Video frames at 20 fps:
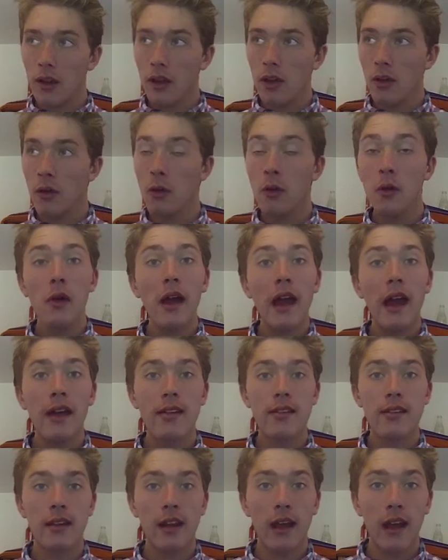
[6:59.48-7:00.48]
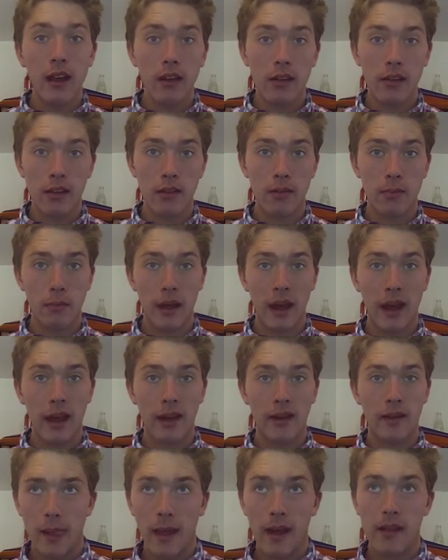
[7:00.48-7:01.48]
who as an innocent
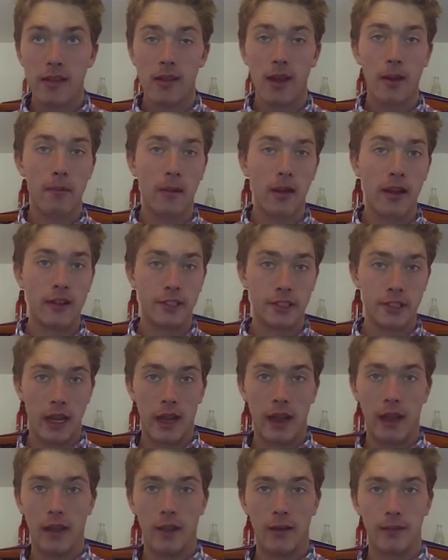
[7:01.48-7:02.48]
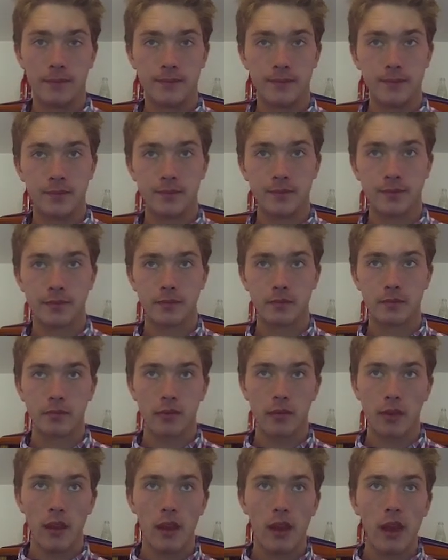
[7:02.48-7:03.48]
man ends up in jail.
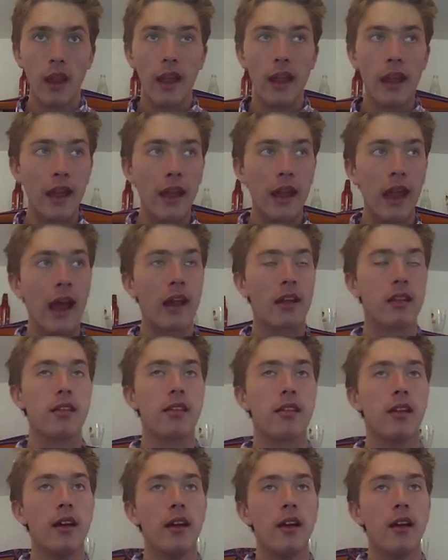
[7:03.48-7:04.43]
He gets